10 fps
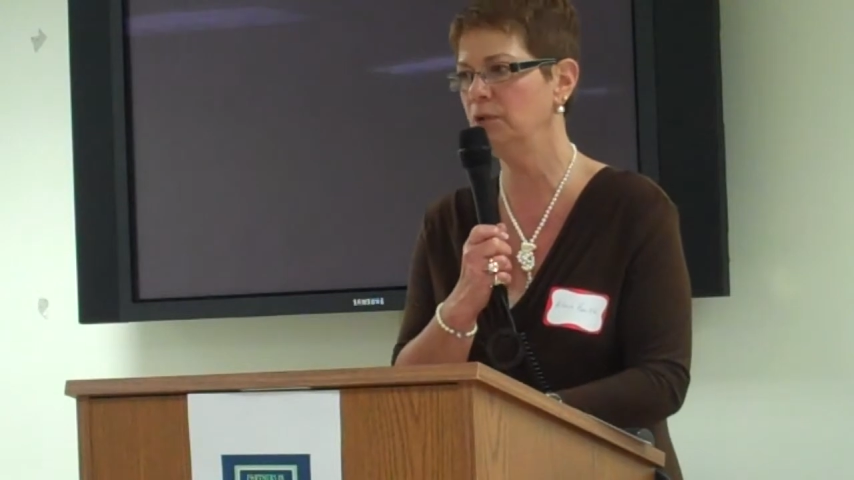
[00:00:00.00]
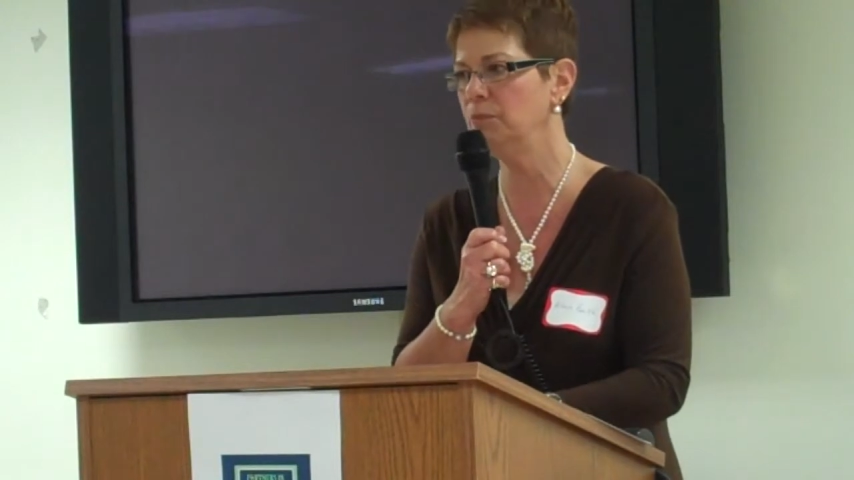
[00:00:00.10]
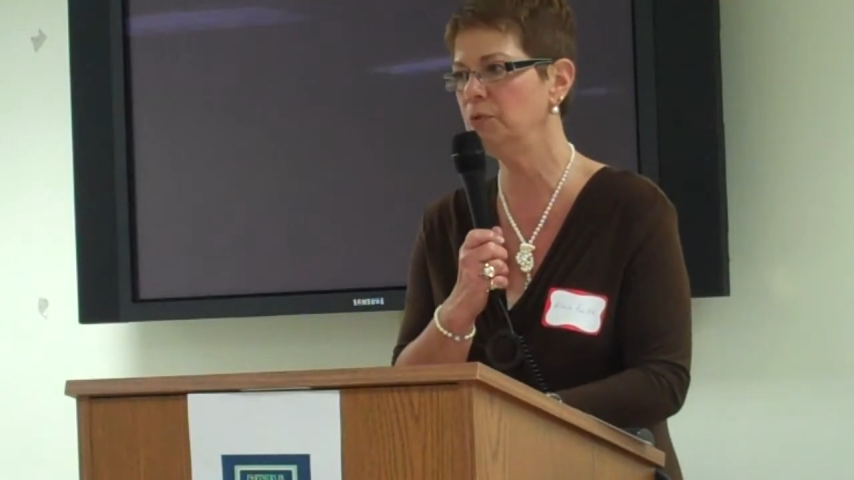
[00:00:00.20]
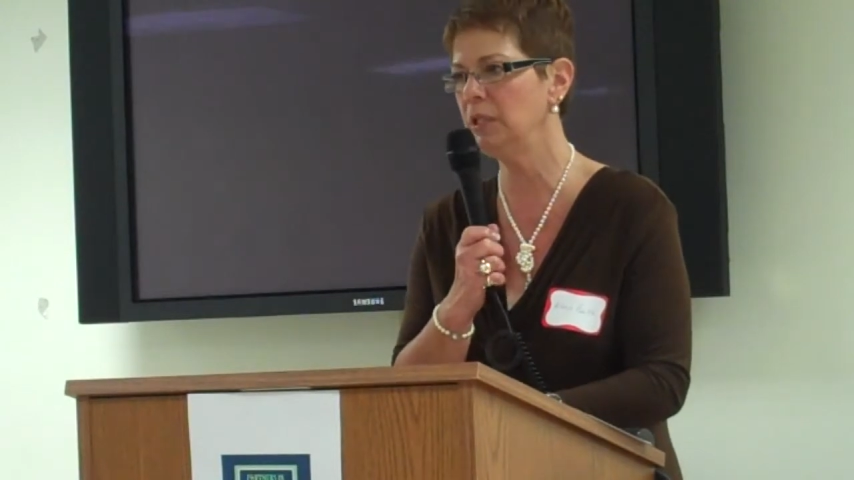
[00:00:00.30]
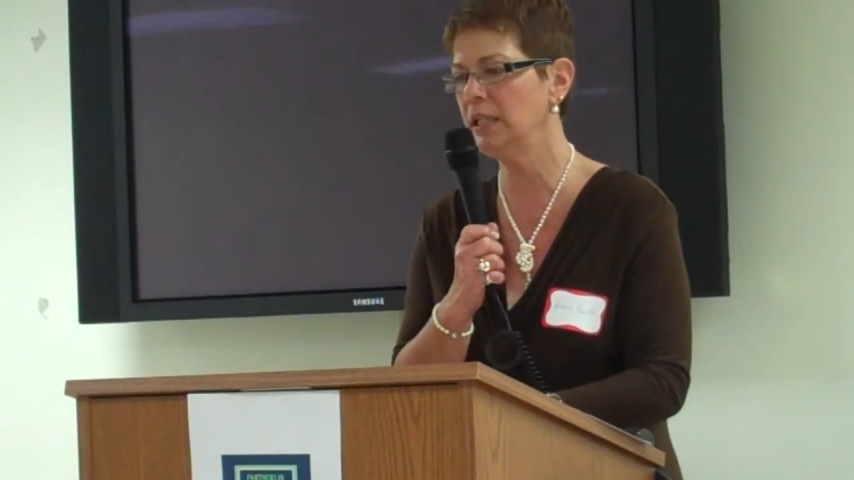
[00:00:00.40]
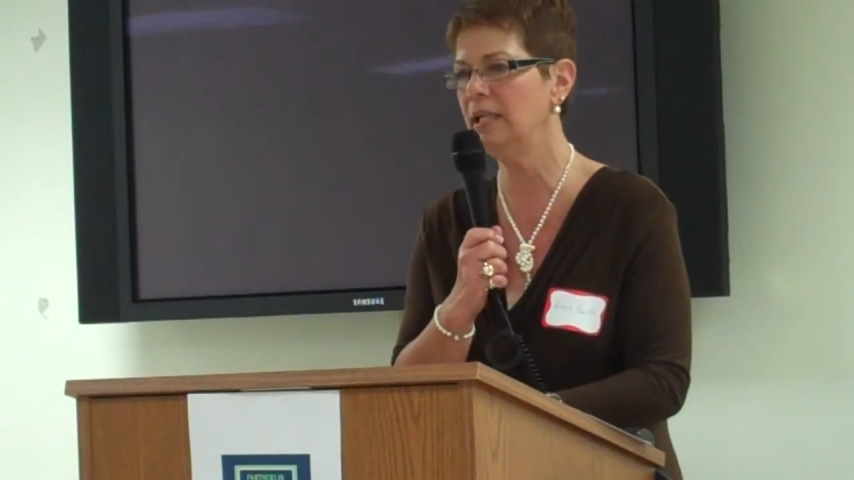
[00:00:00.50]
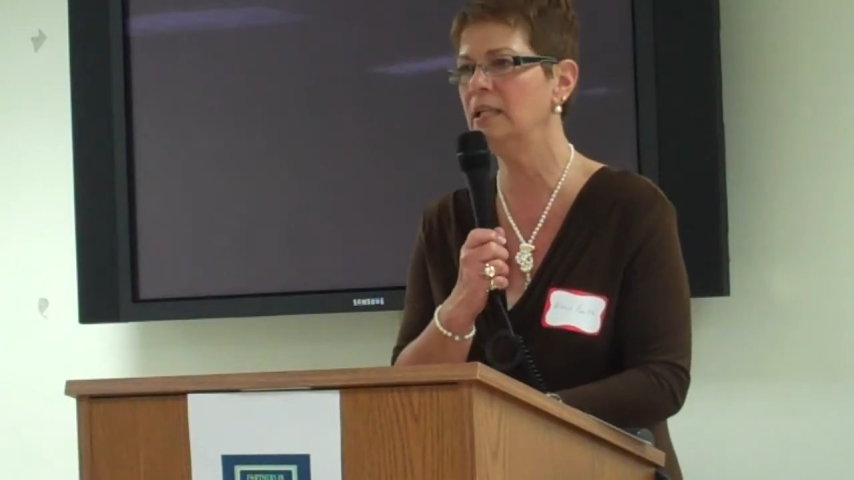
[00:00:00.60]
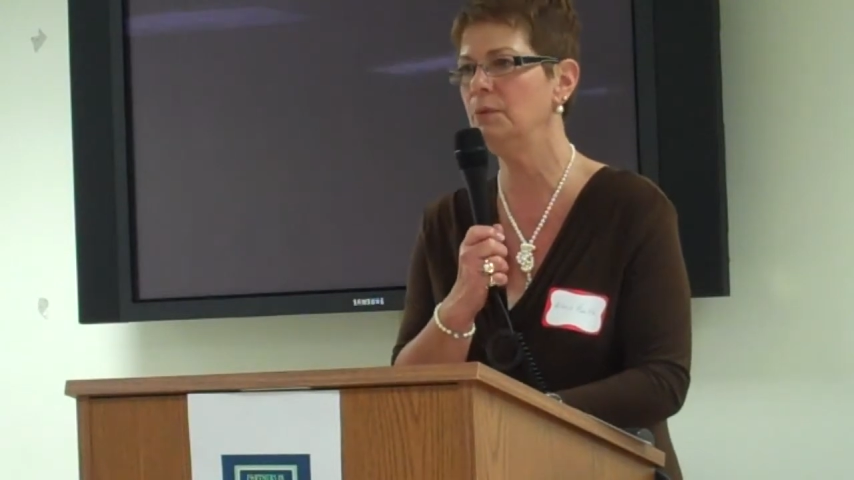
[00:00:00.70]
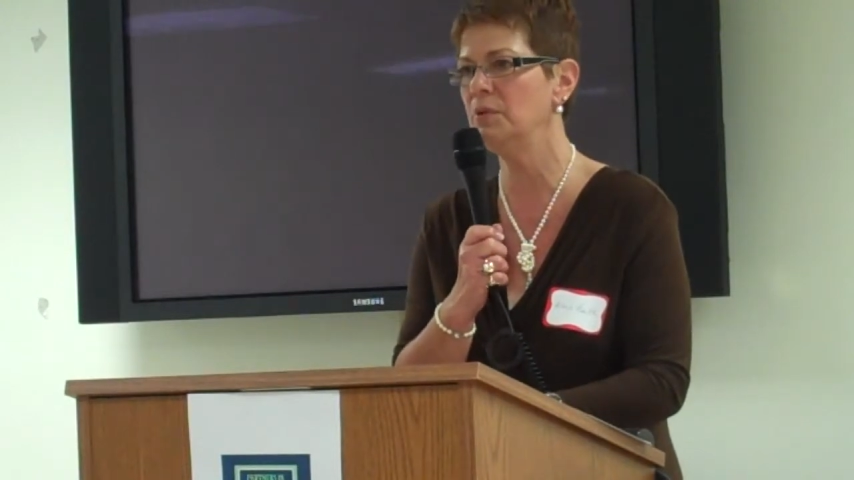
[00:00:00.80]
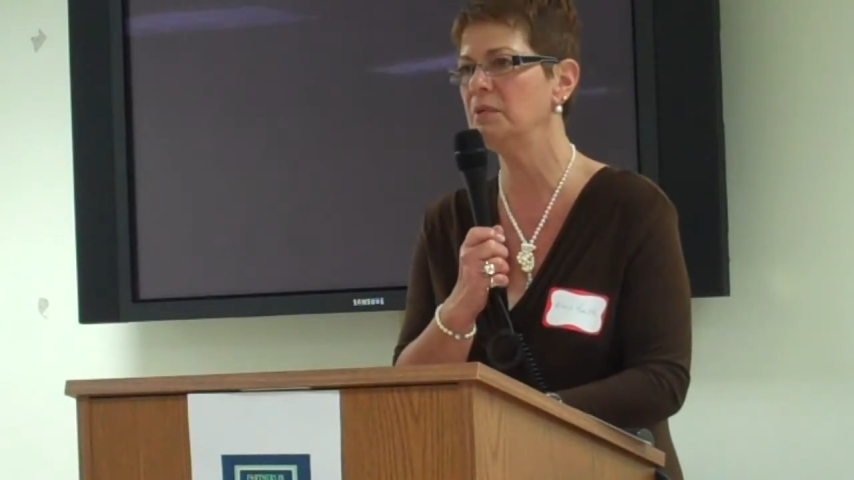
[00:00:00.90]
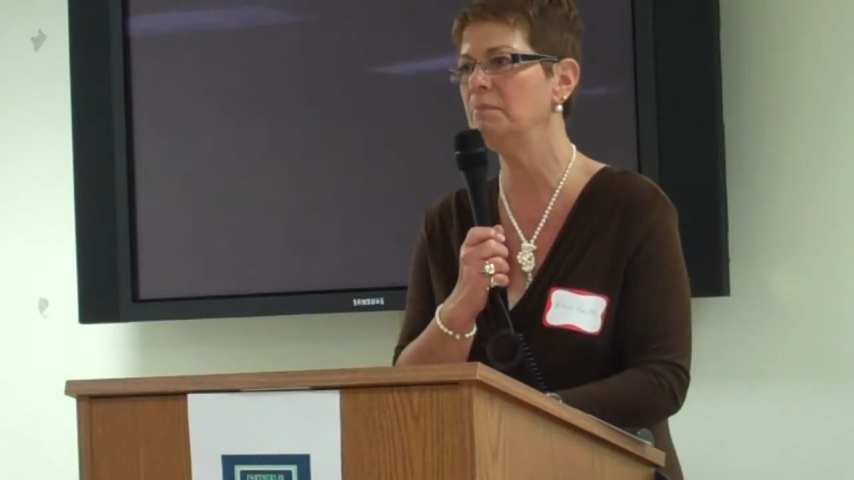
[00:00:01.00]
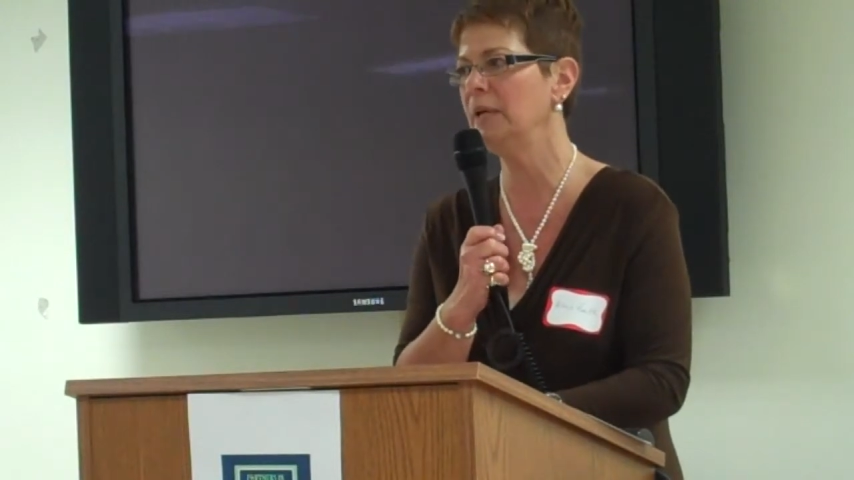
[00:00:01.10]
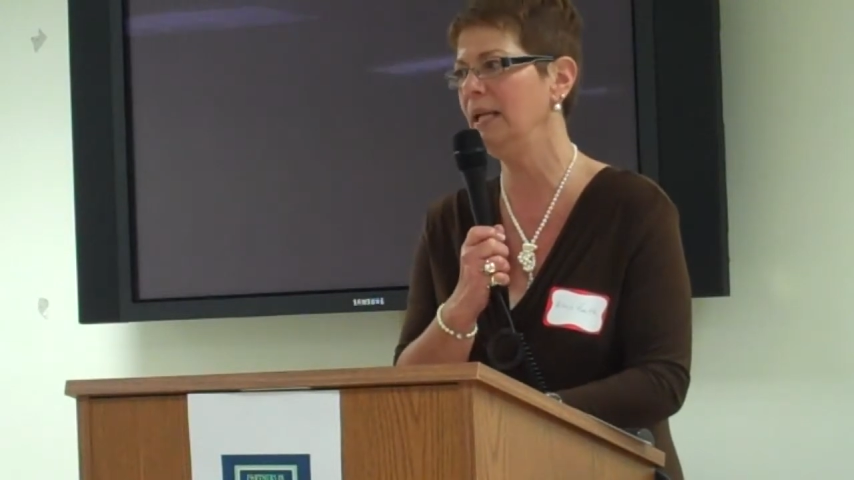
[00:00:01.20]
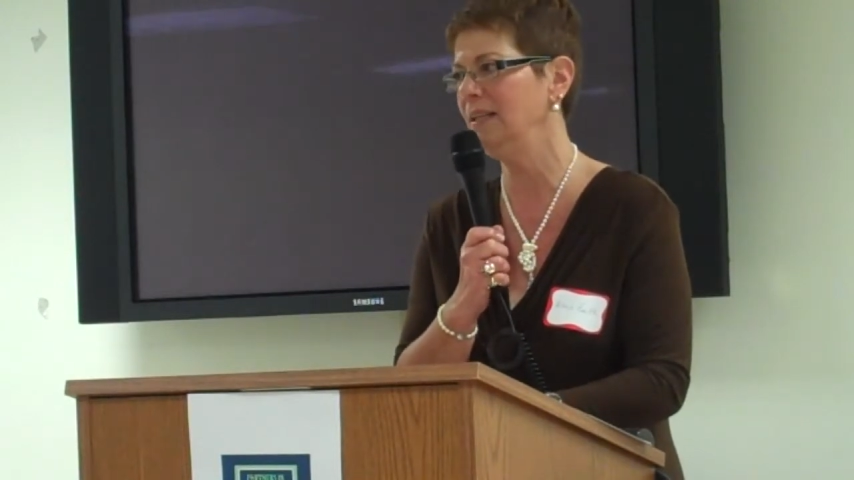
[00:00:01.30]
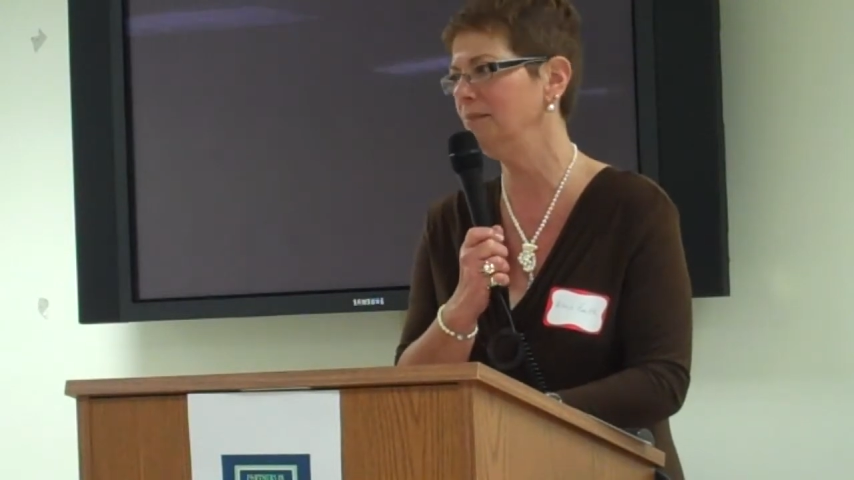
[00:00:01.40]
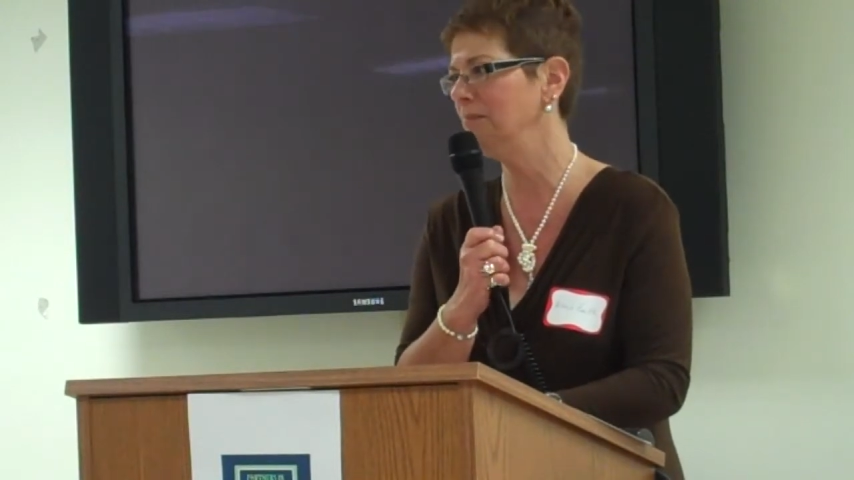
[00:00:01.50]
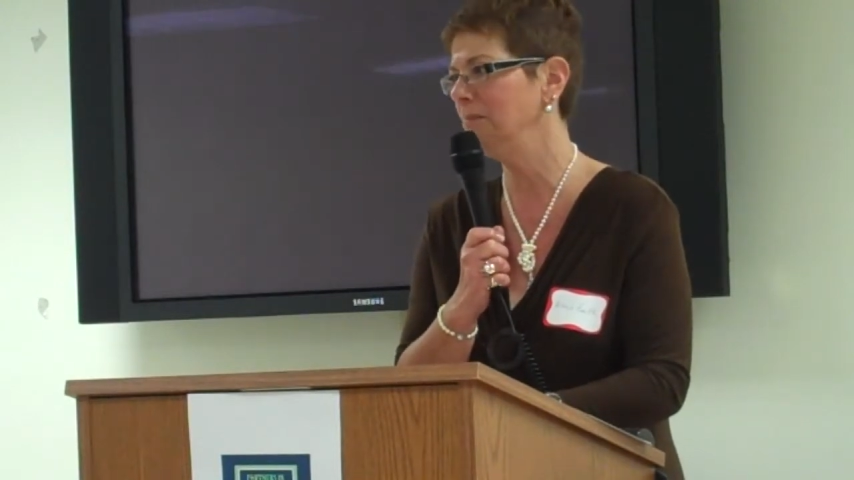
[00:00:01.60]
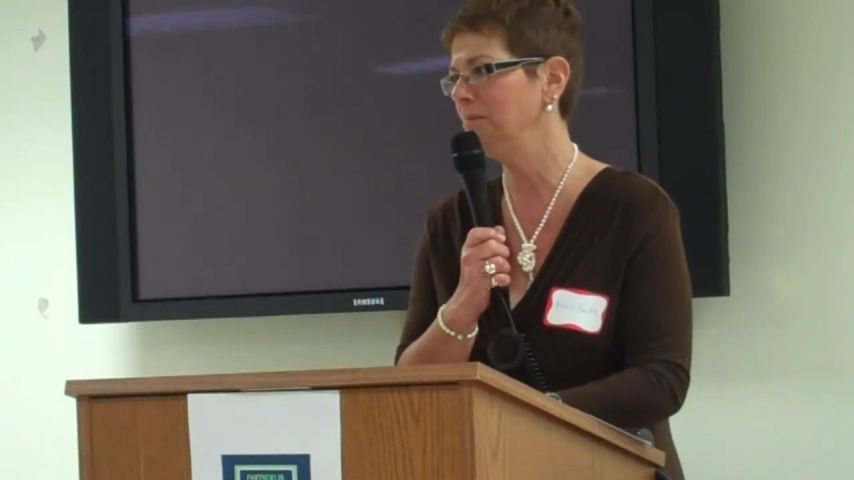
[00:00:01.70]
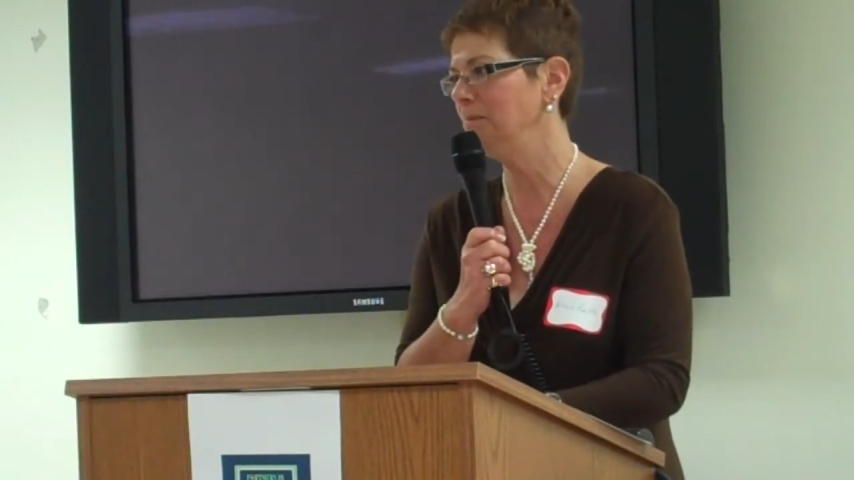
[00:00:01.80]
communicate he was in pain.